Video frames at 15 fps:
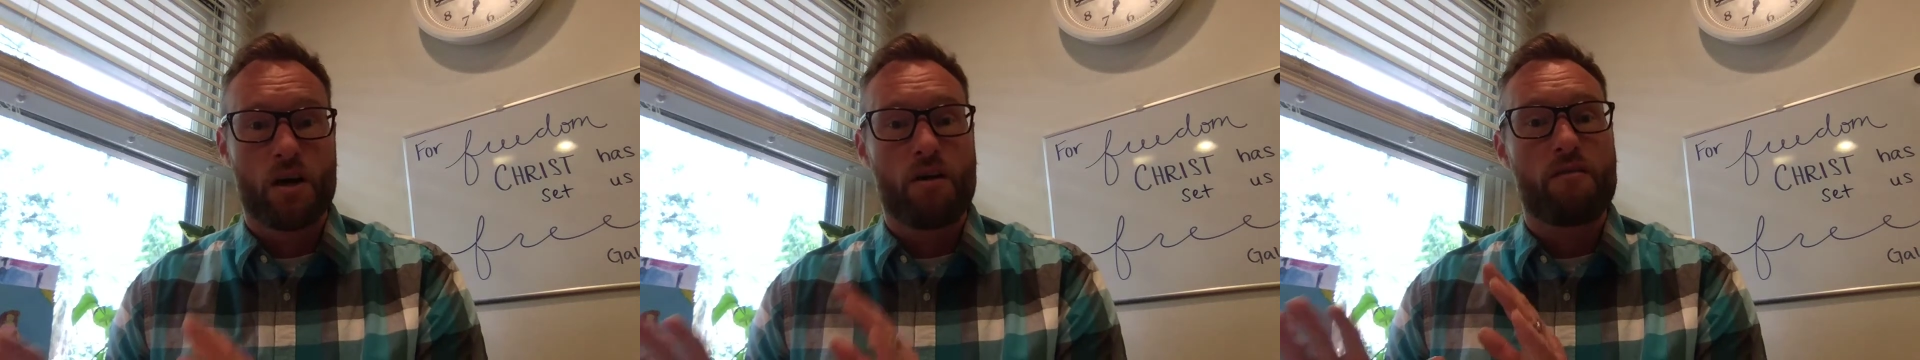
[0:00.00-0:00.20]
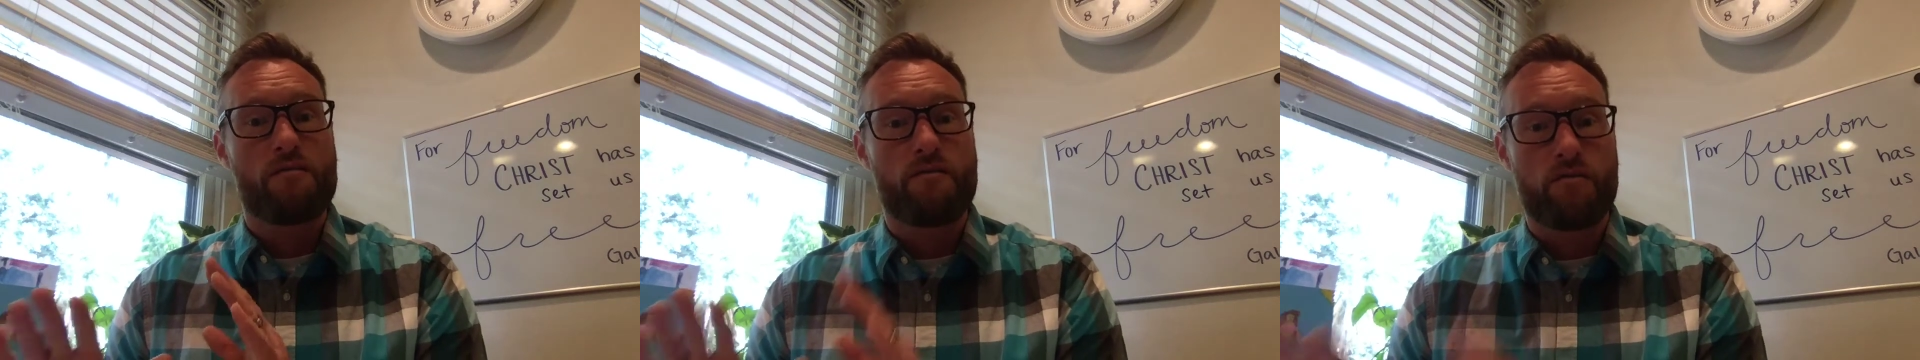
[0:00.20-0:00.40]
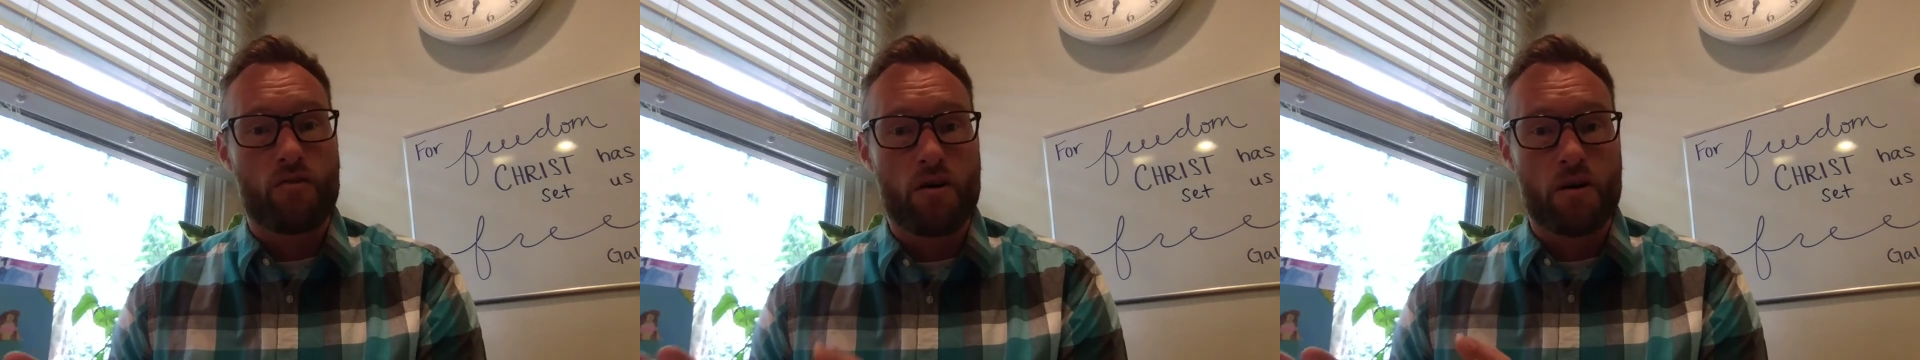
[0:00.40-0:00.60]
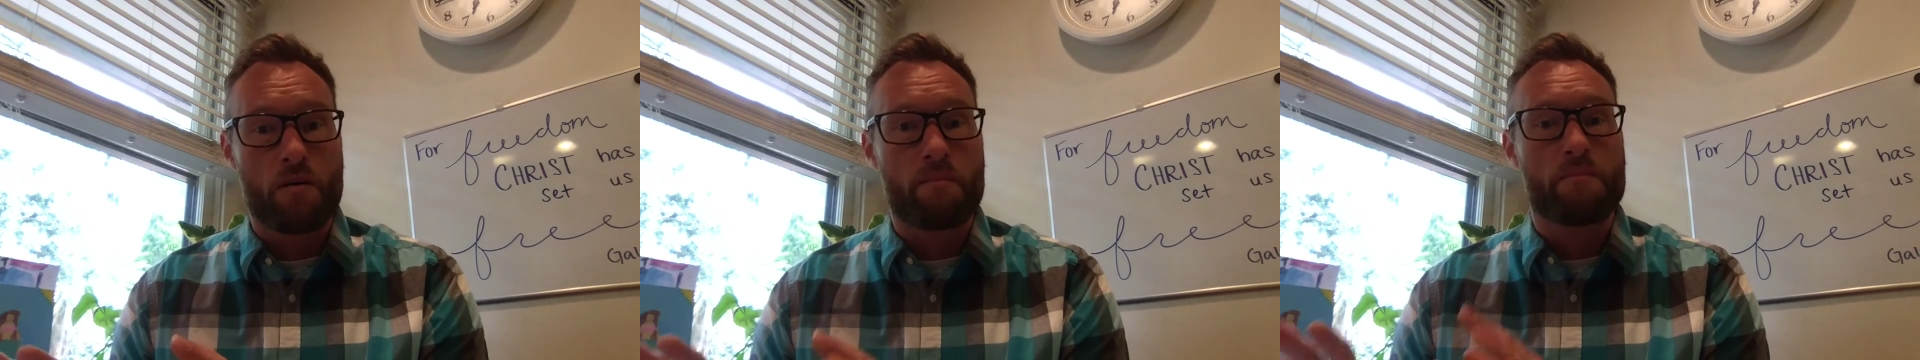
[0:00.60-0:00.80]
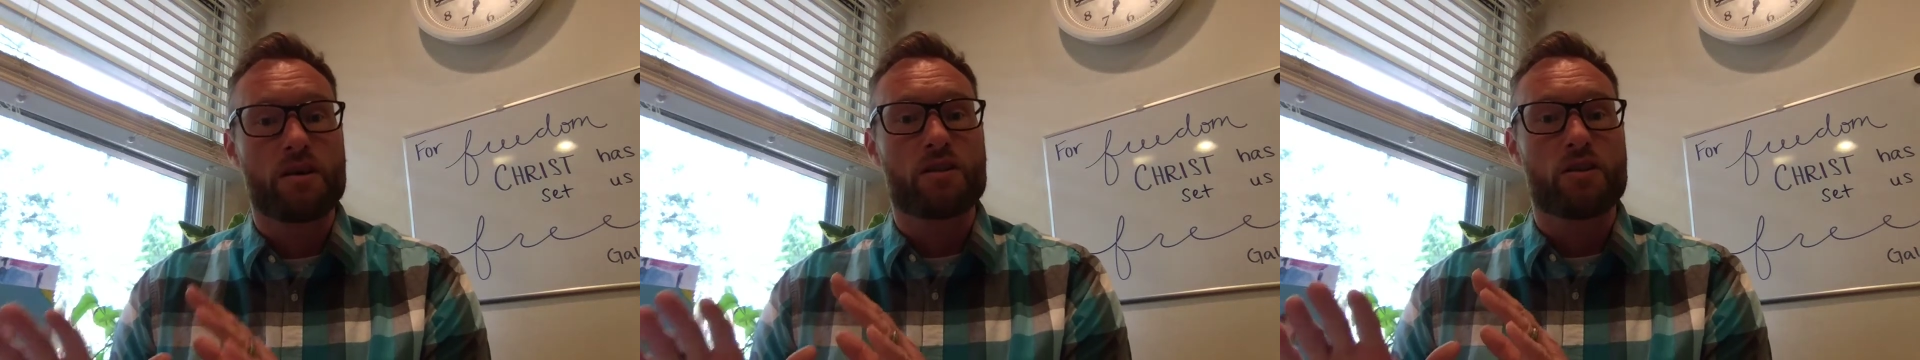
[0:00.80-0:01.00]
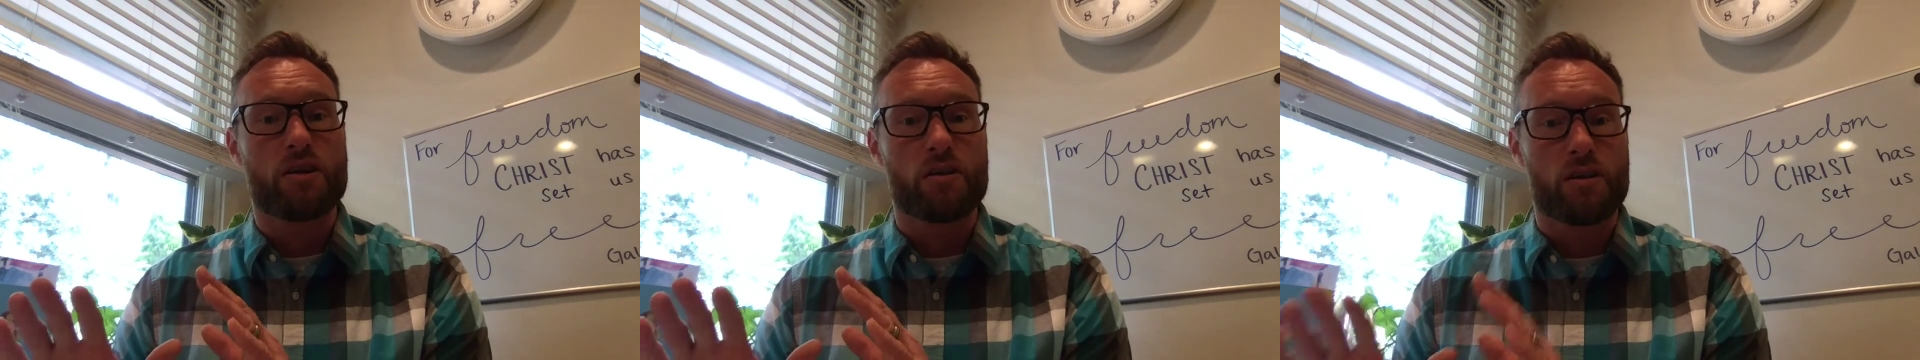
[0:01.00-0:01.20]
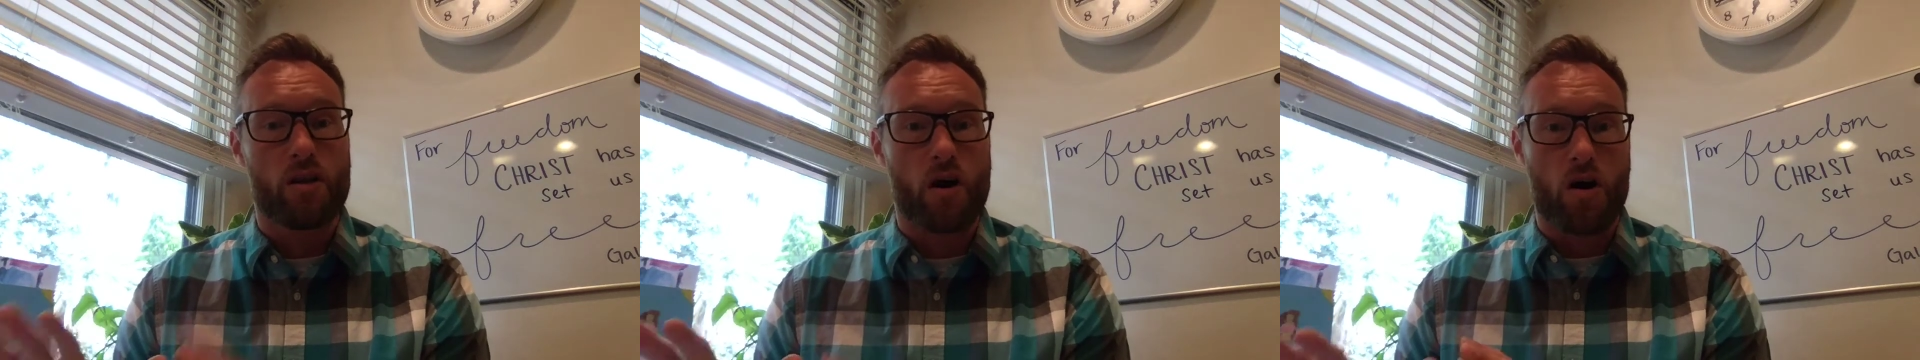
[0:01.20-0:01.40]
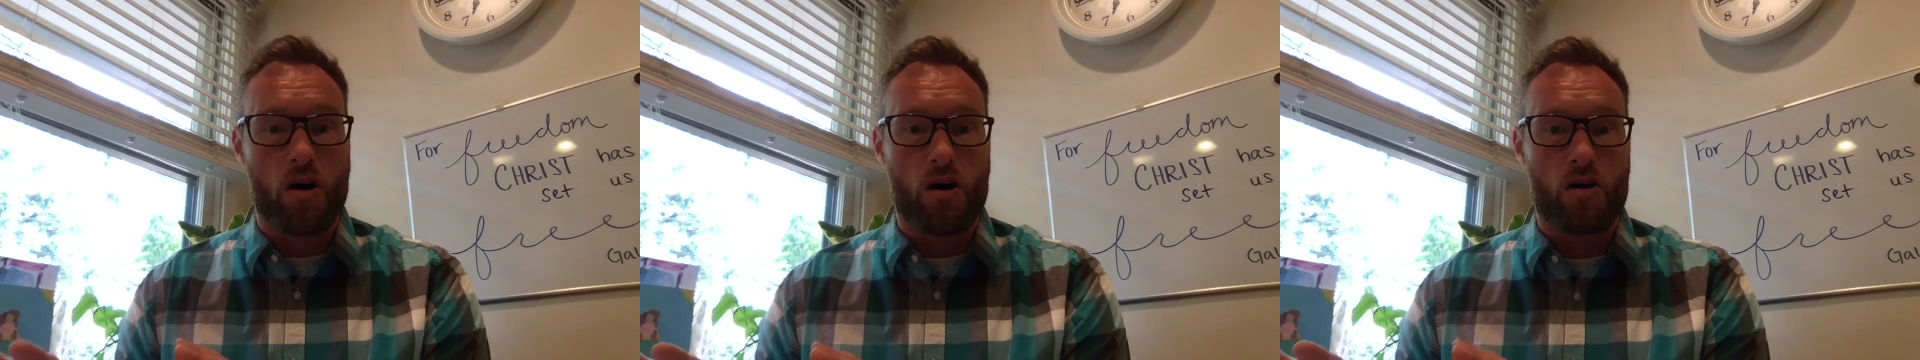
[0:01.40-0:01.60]
from the
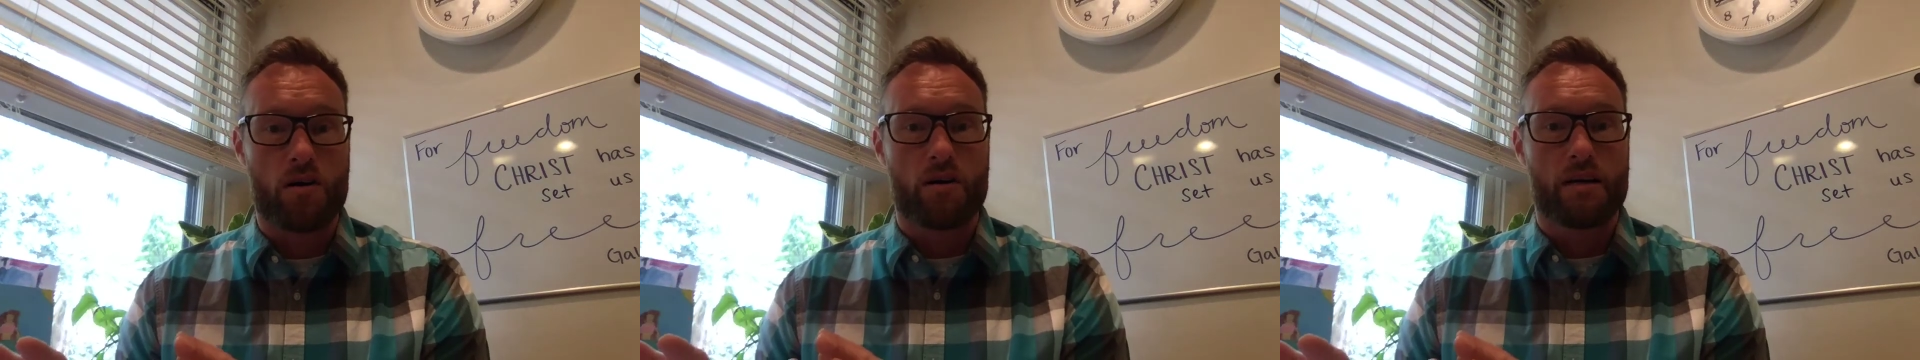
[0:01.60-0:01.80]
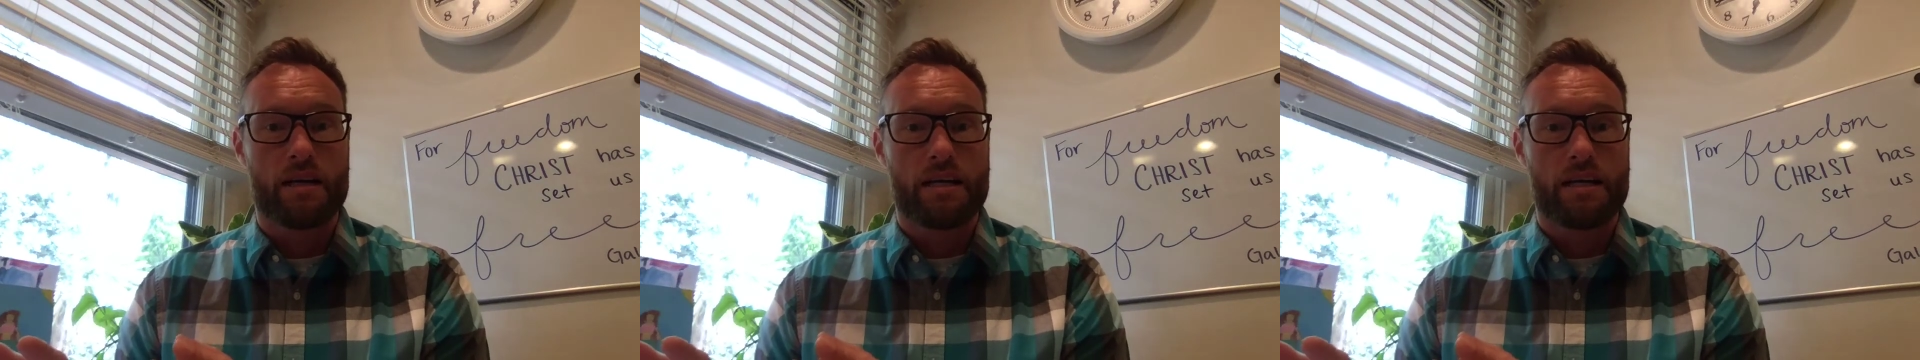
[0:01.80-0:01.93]
law